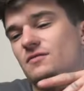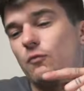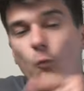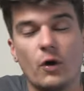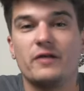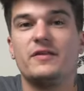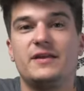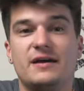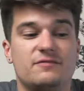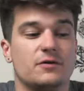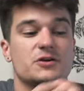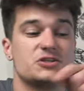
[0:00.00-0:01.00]
of one of the
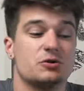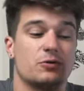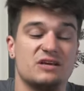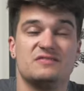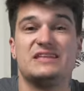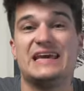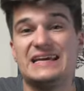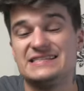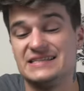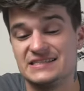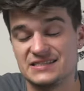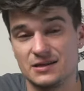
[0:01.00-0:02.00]
Diversion or even the
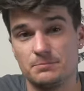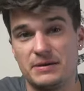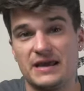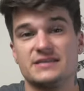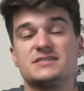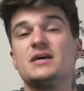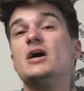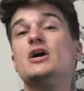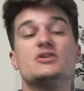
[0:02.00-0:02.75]
AT Slim pants.